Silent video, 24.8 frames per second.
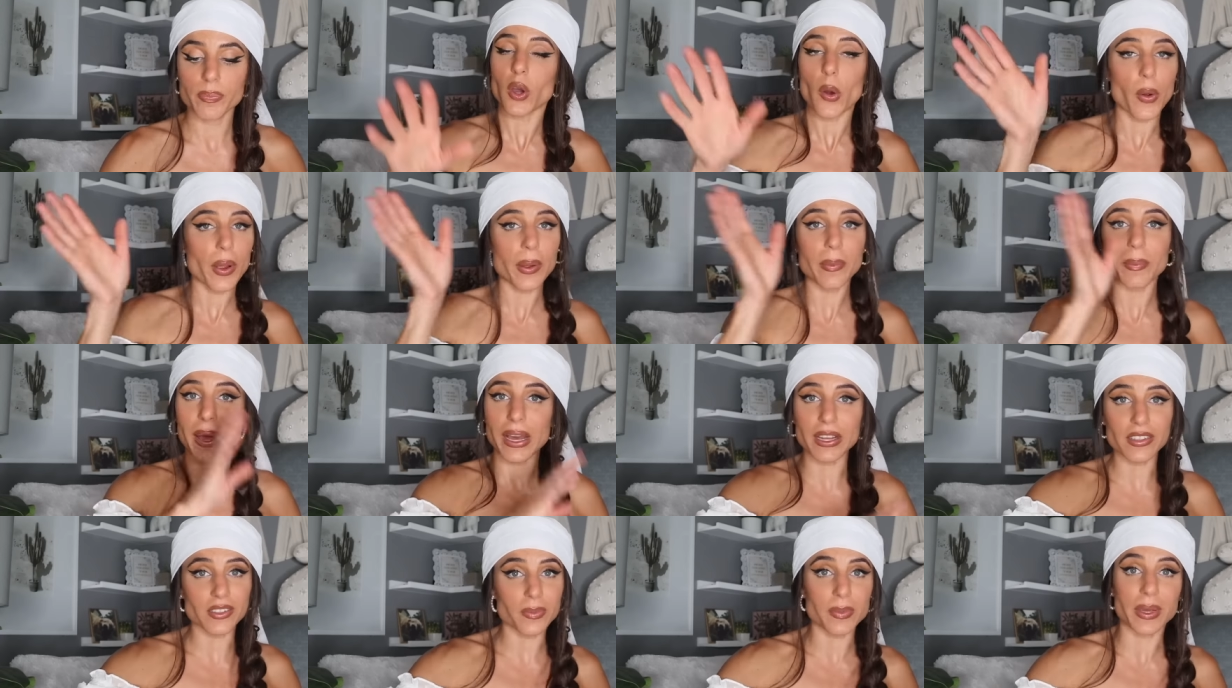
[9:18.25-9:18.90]
Going
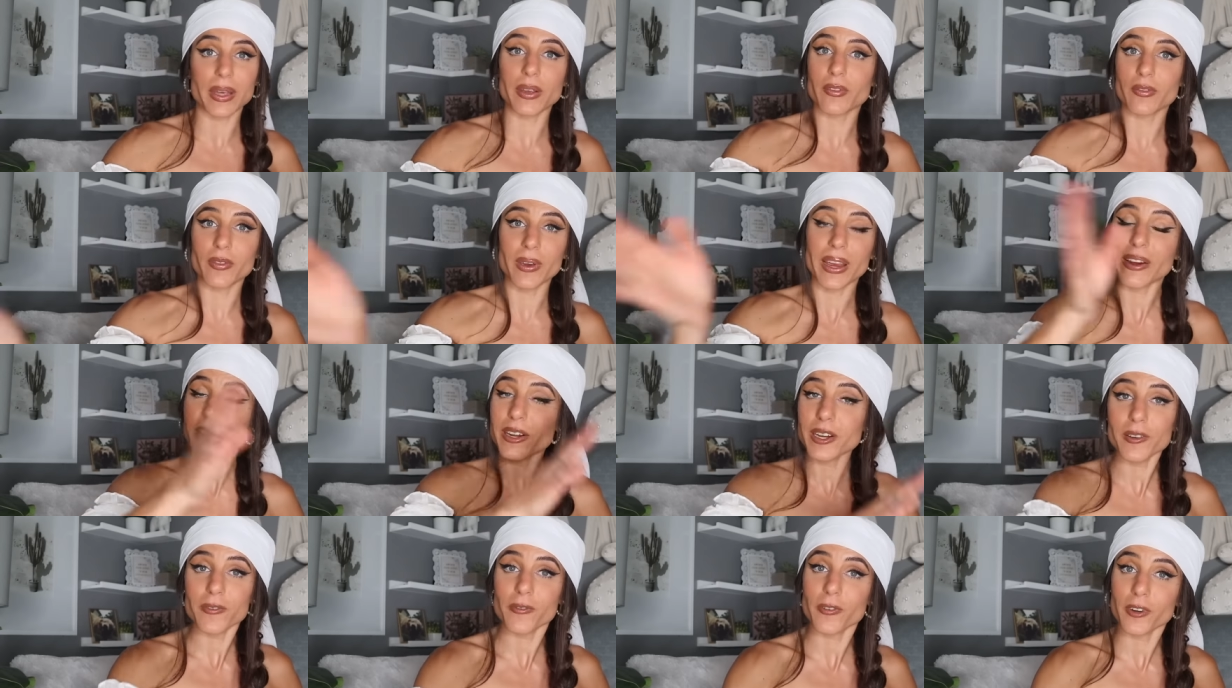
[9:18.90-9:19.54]
back to my
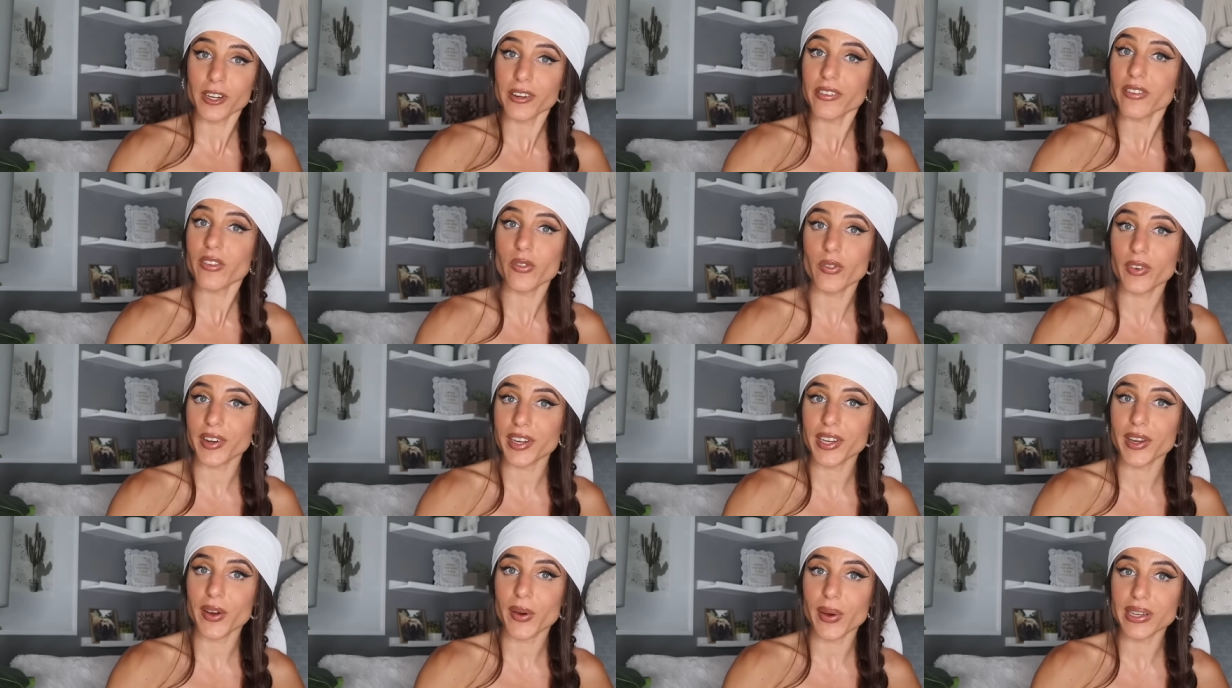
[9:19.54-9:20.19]
very first
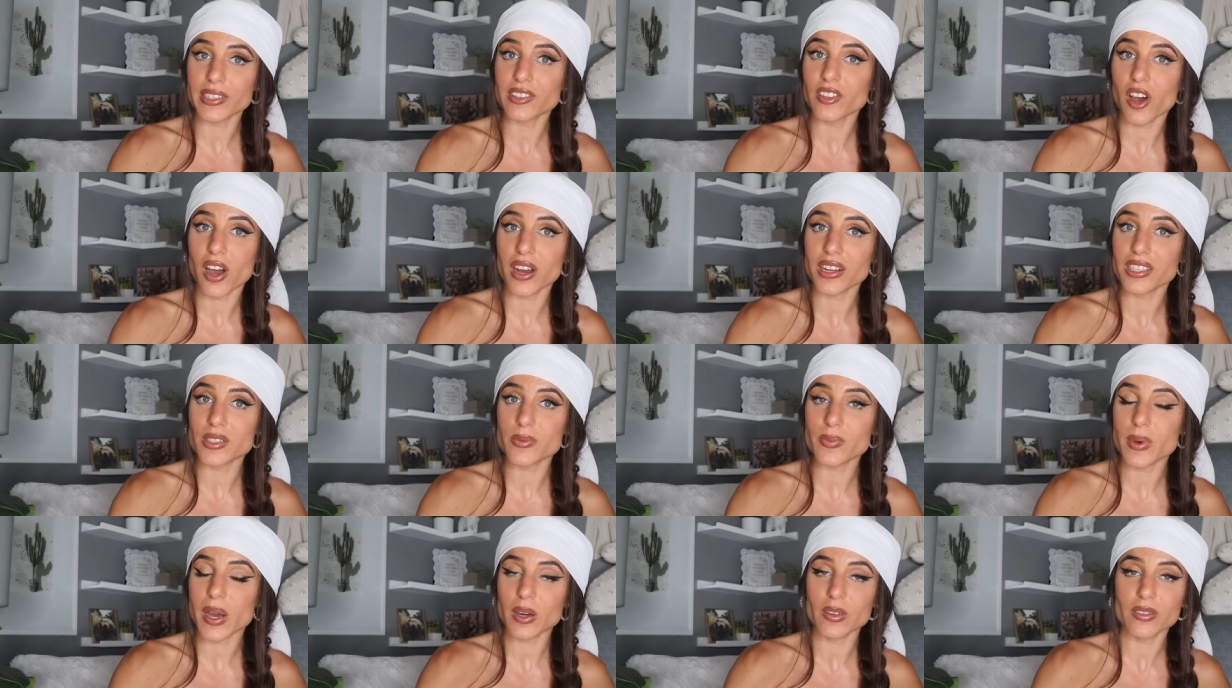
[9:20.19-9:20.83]
video I
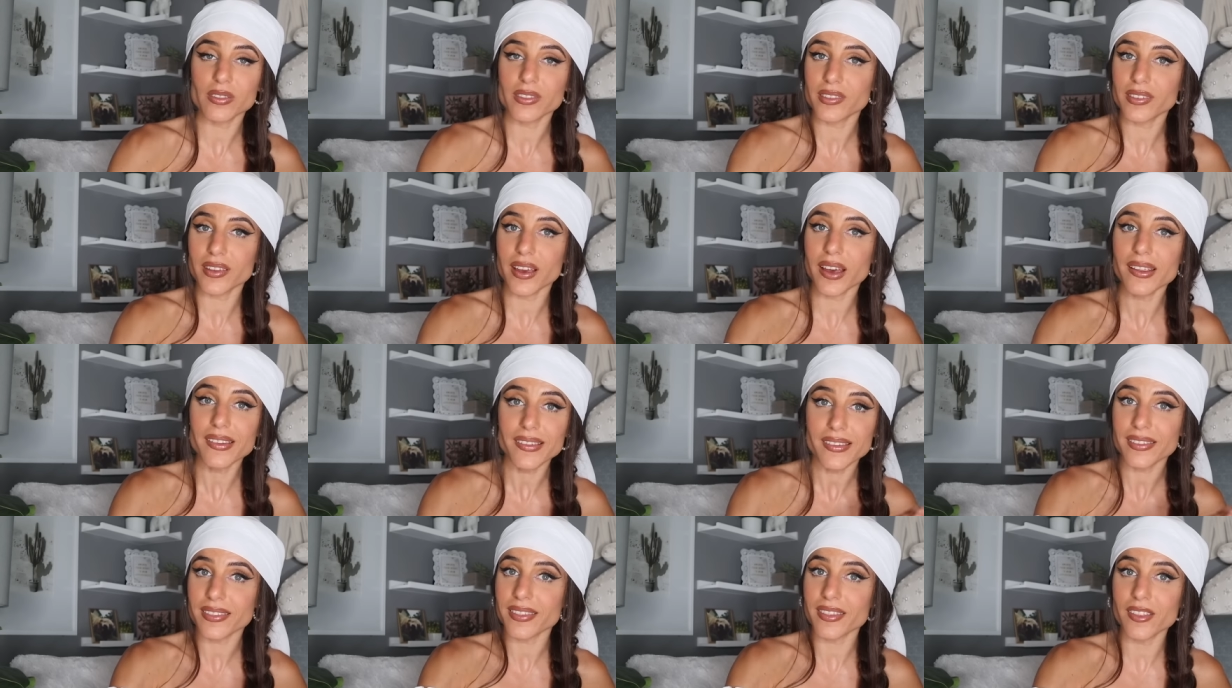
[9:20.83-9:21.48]
talked about
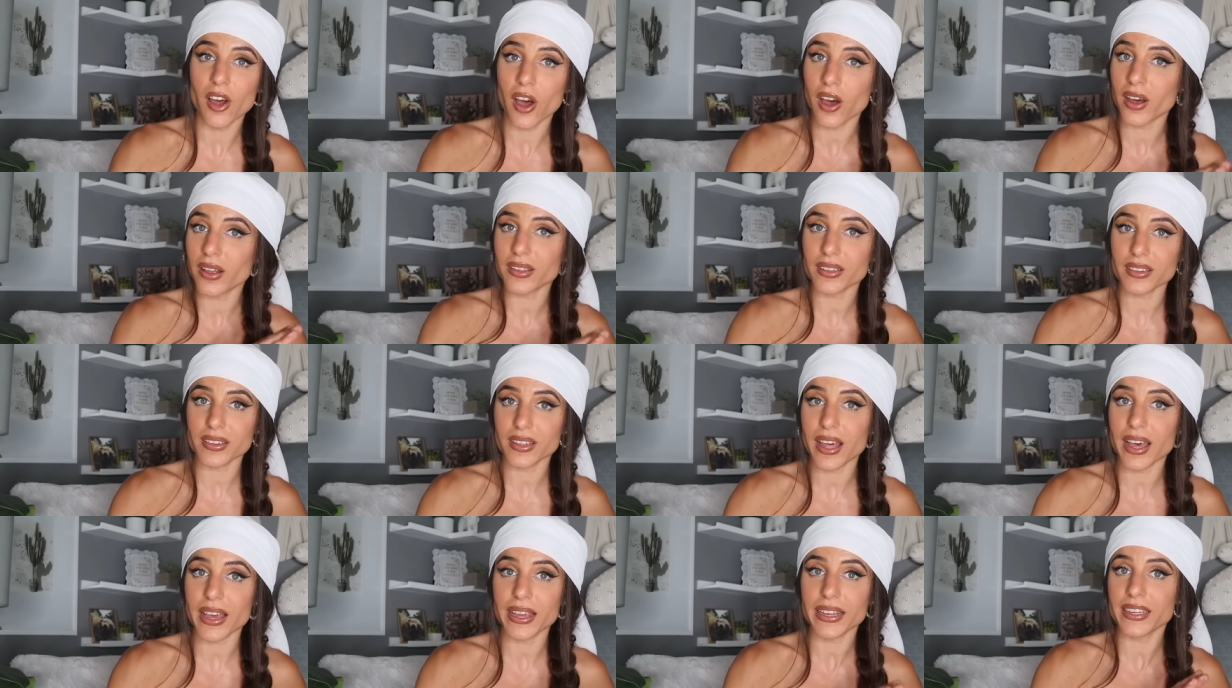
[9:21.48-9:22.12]
does not
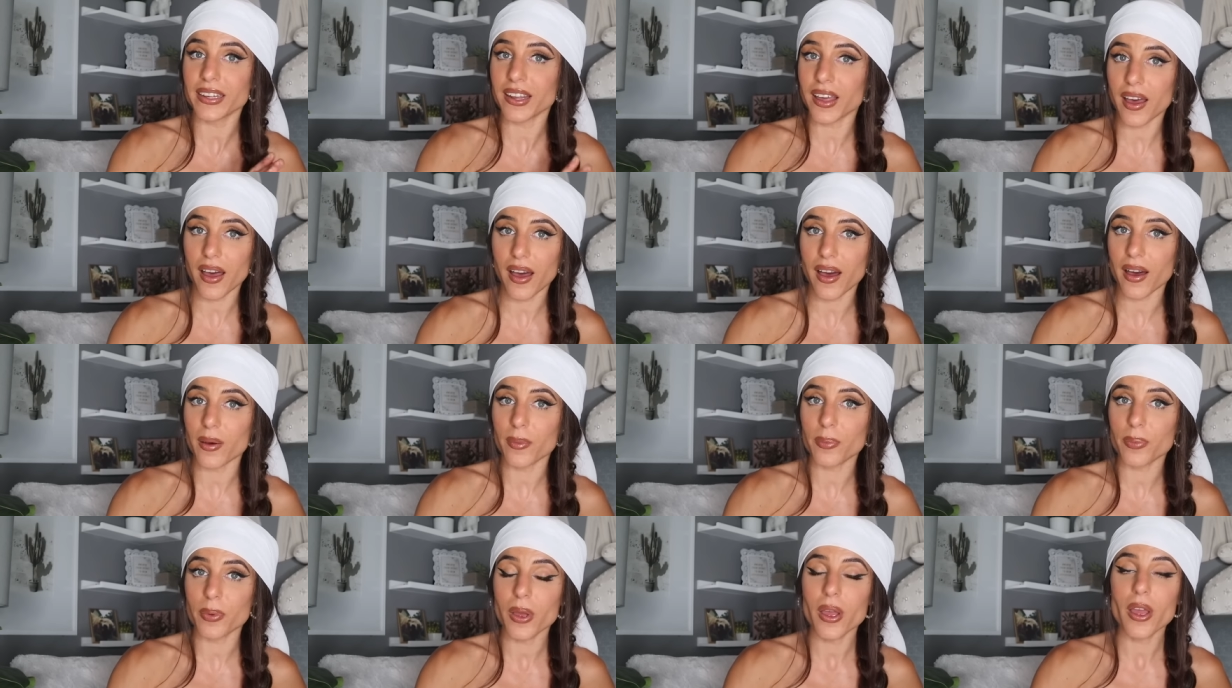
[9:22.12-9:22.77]
line
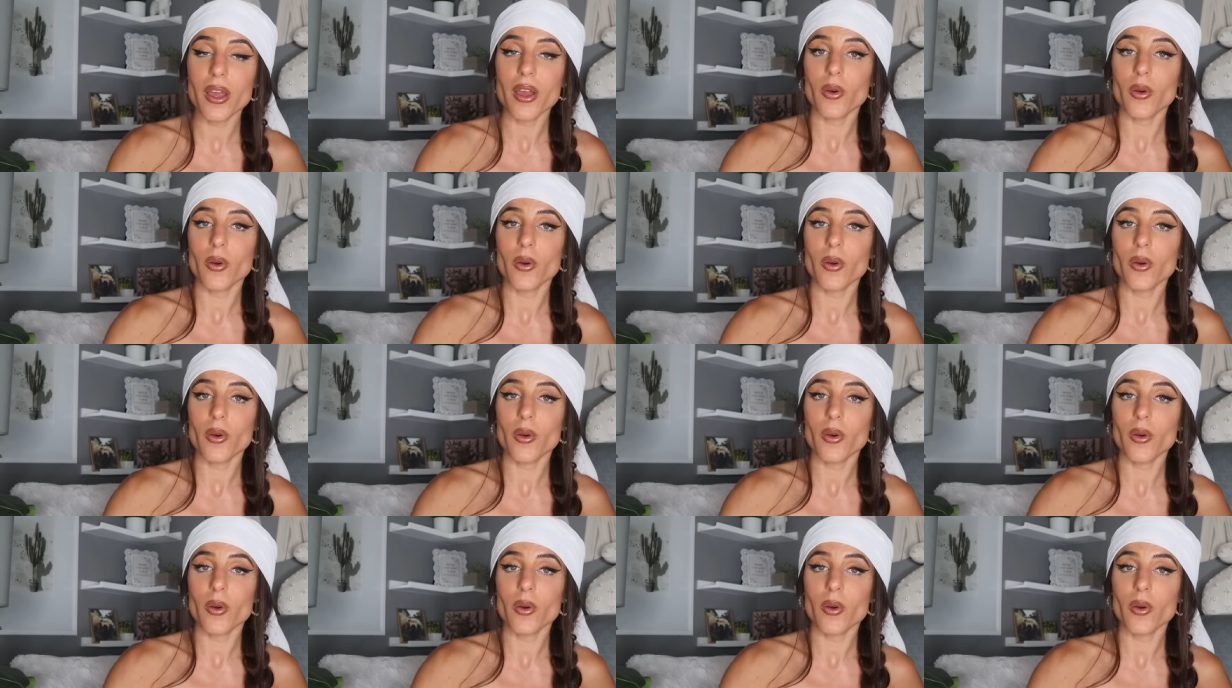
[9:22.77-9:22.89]
up